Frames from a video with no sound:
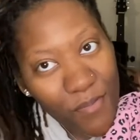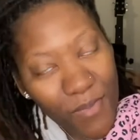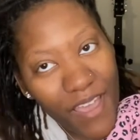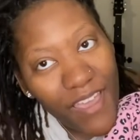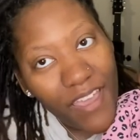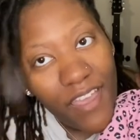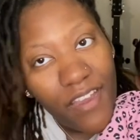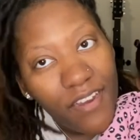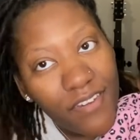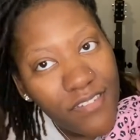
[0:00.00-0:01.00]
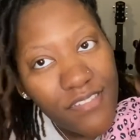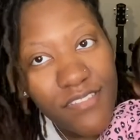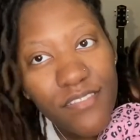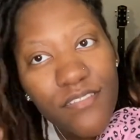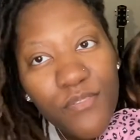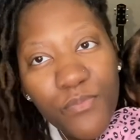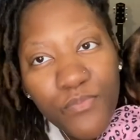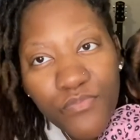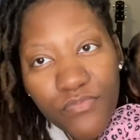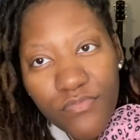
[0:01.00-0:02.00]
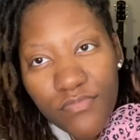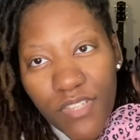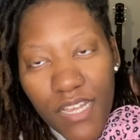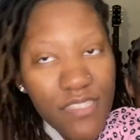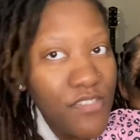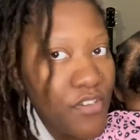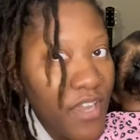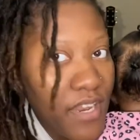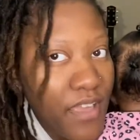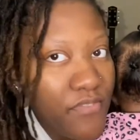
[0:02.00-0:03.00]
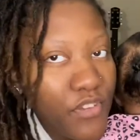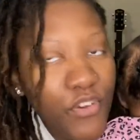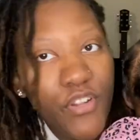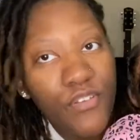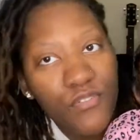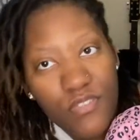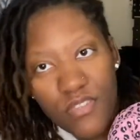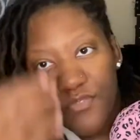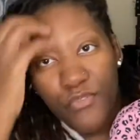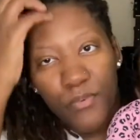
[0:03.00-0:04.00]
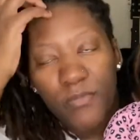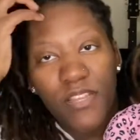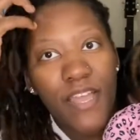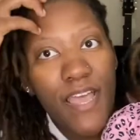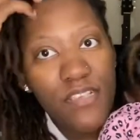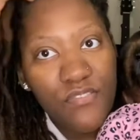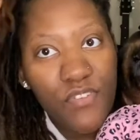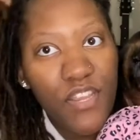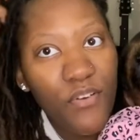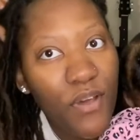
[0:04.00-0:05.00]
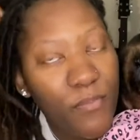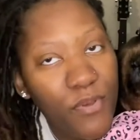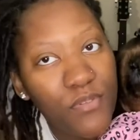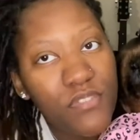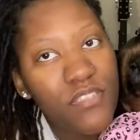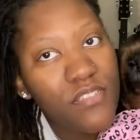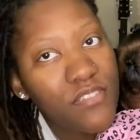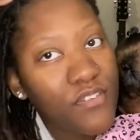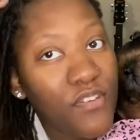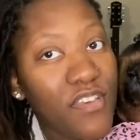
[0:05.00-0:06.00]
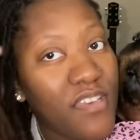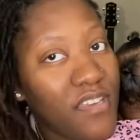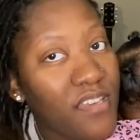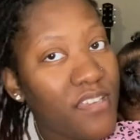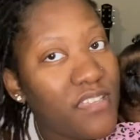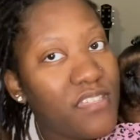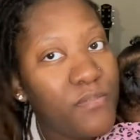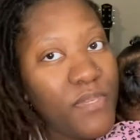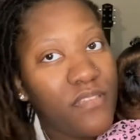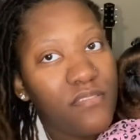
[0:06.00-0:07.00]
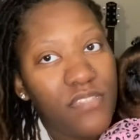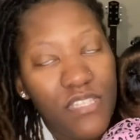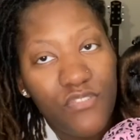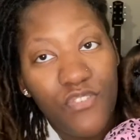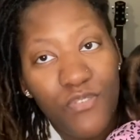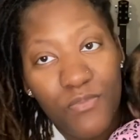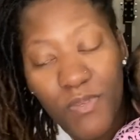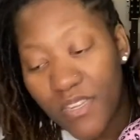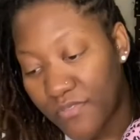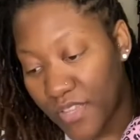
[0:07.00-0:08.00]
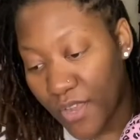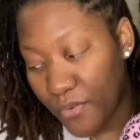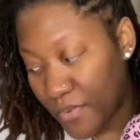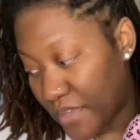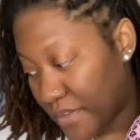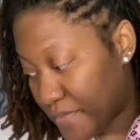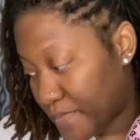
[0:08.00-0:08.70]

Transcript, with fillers: My hair. And I still kind of have the crinkles in from the last video I posted. So it's been, these crinkles been in for like a week.